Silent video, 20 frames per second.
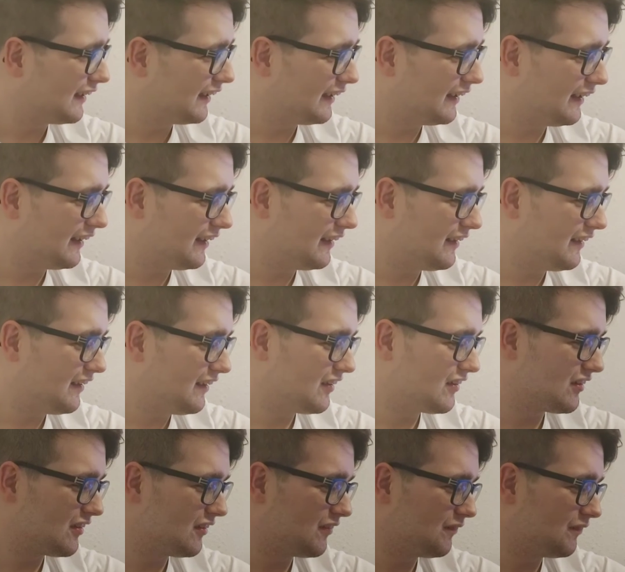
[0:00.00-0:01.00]
And
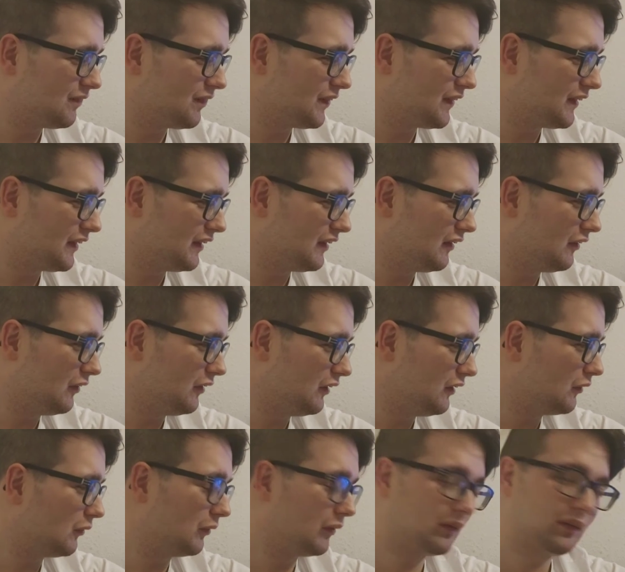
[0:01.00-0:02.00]

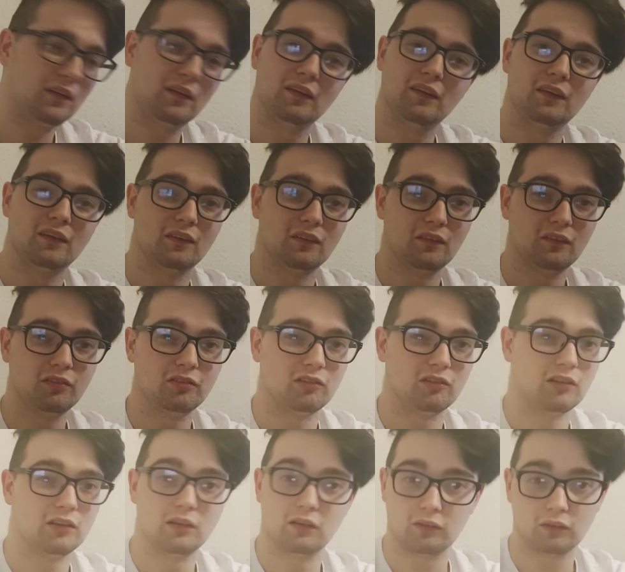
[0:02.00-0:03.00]
luckily enough
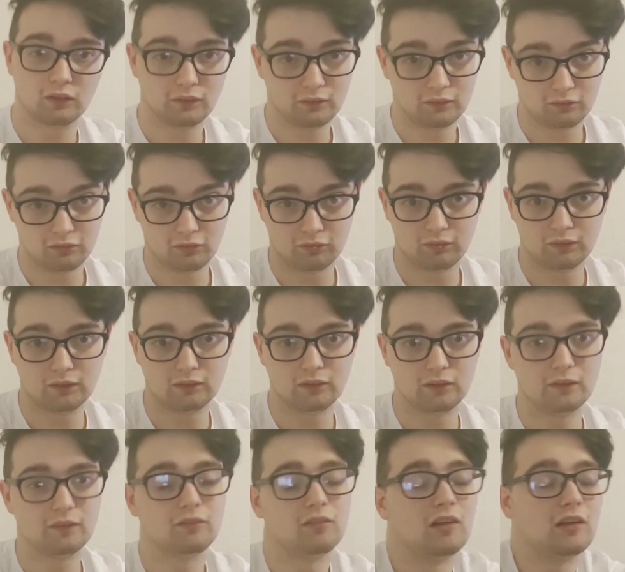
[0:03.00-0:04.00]
on her
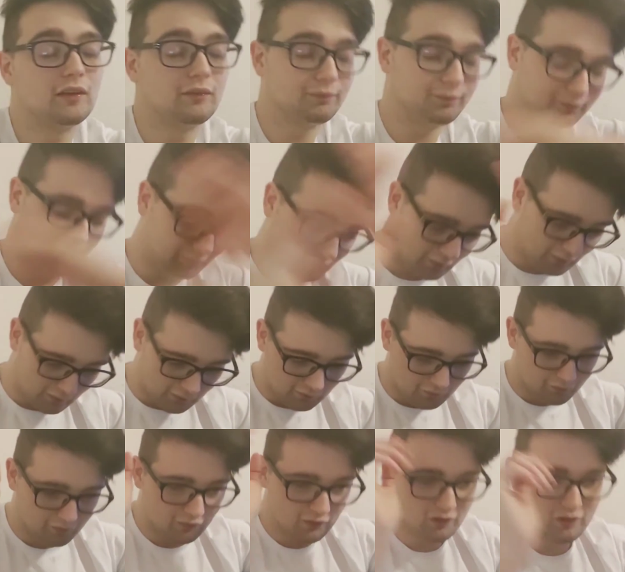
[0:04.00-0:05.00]
end, right,
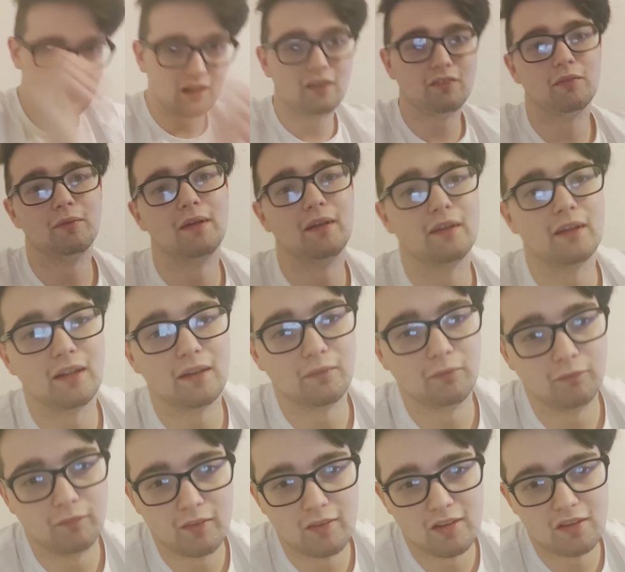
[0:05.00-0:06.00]
doesn't have a
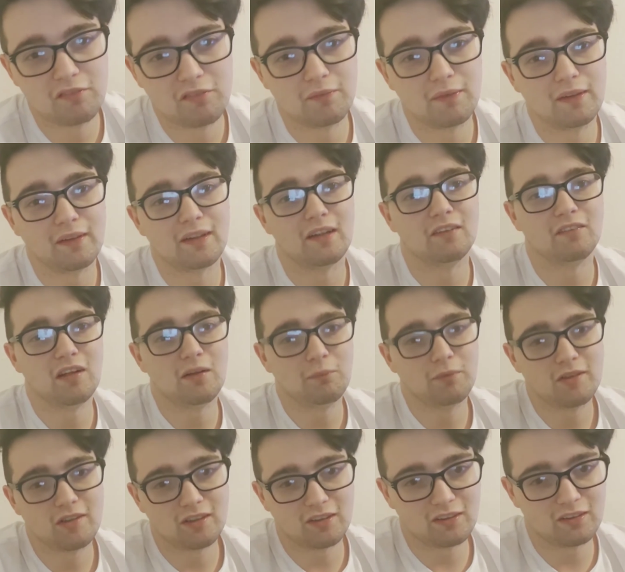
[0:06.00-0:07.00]
meltdown. Doesn't have a meltdown at that
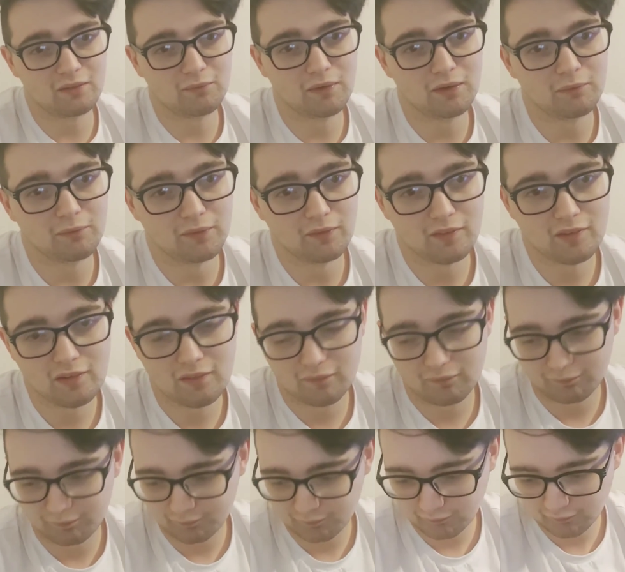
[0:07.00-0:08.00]
particular moment.
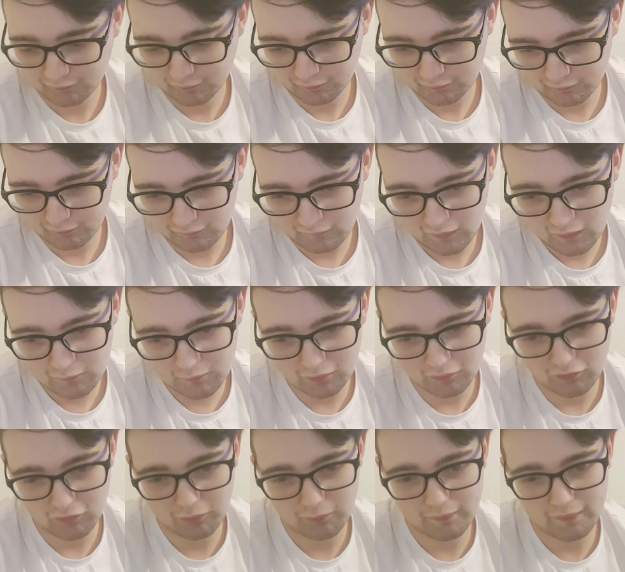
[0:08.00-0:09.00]

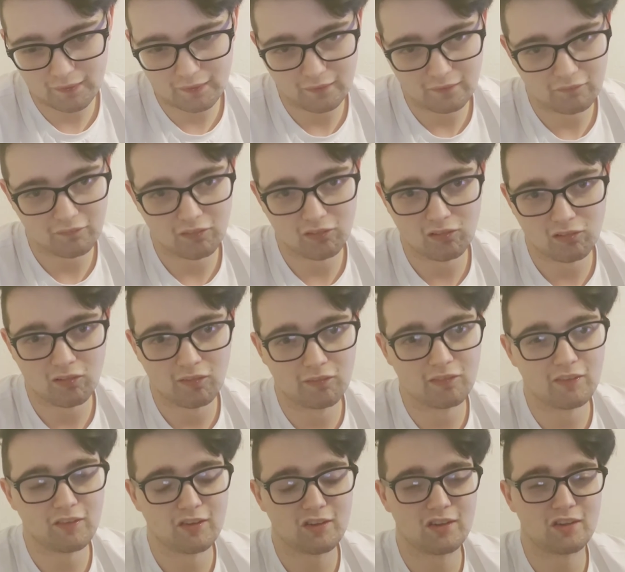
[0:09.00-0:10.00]
But there are other
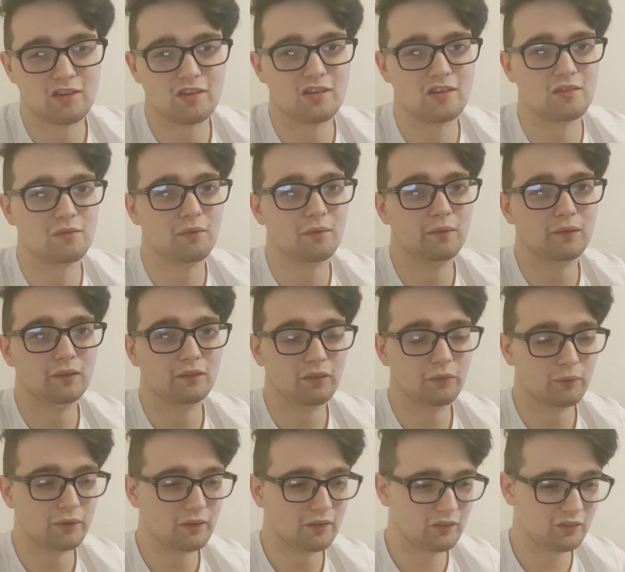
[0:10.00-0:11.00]
instances in the movie
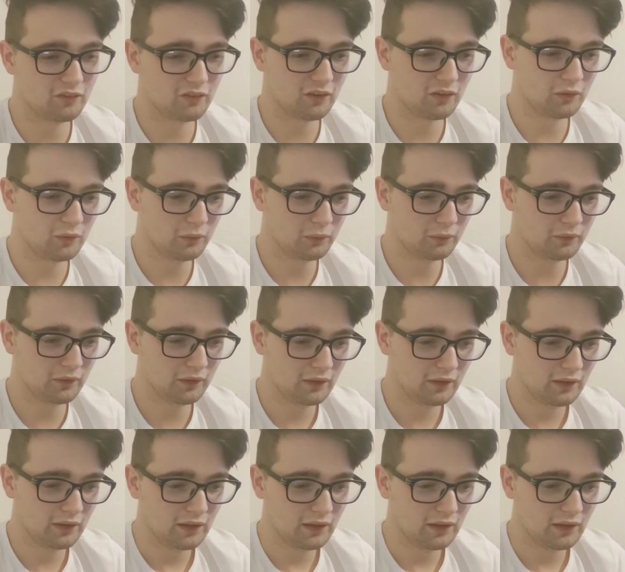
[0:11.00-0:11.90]
where it's shown,